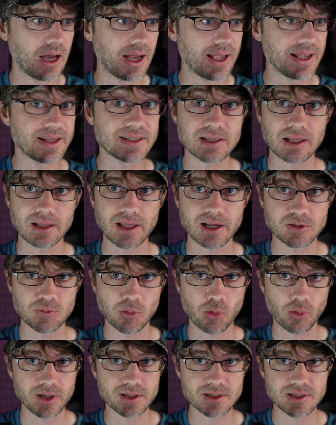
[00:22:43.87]
intellect
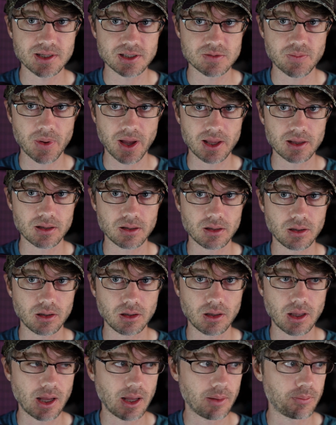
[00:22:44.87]
points, is by
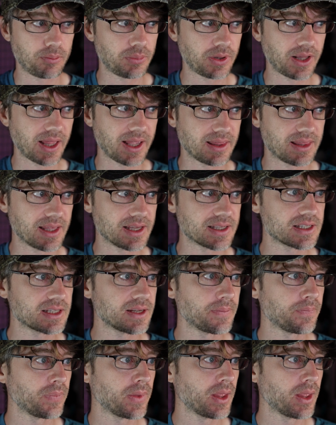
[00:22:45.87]
playing this.